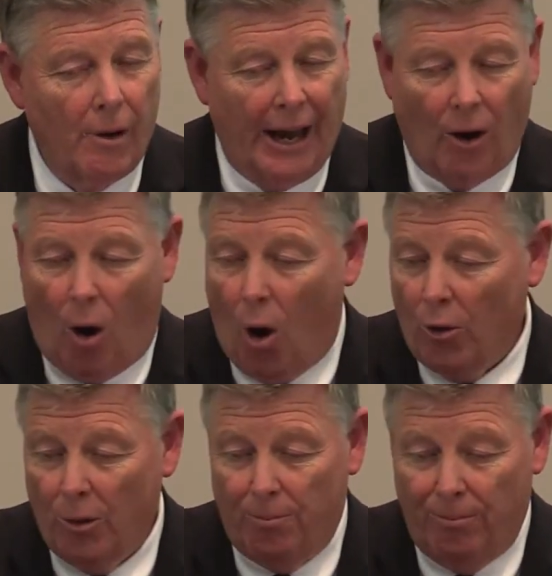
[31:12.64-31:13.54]
And all
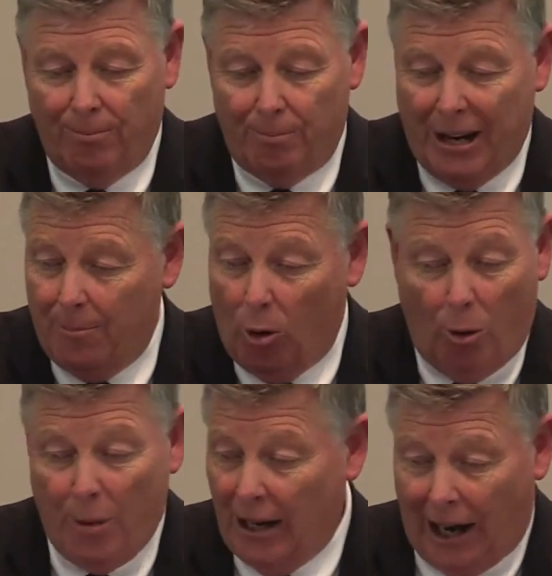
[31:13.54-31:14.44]
the people will
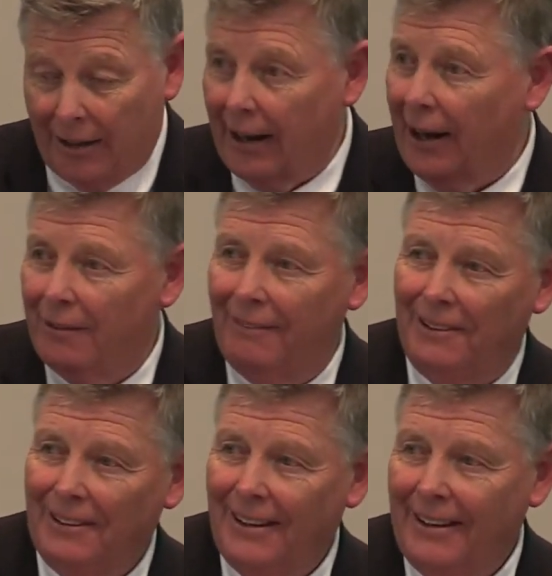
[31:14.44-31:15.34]
be like that.
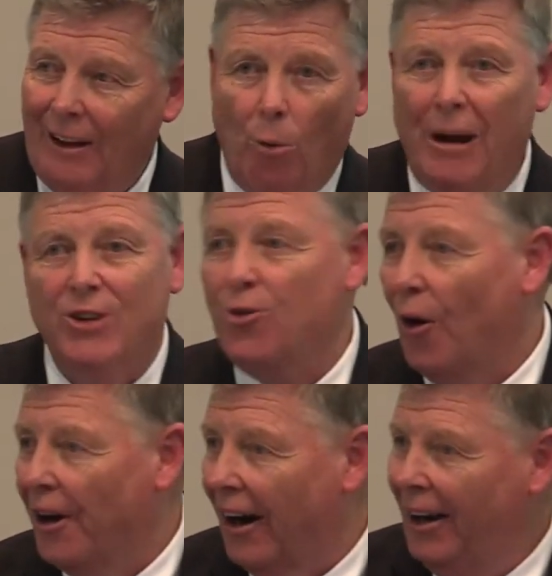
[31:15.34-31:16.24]
They won't be
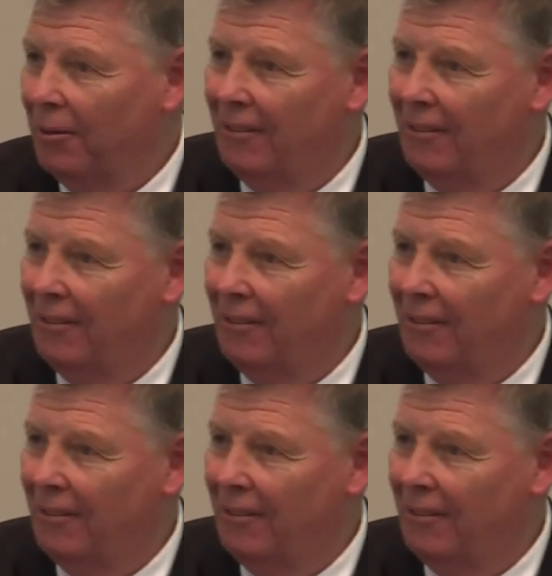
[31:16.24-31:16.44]
extraordinary.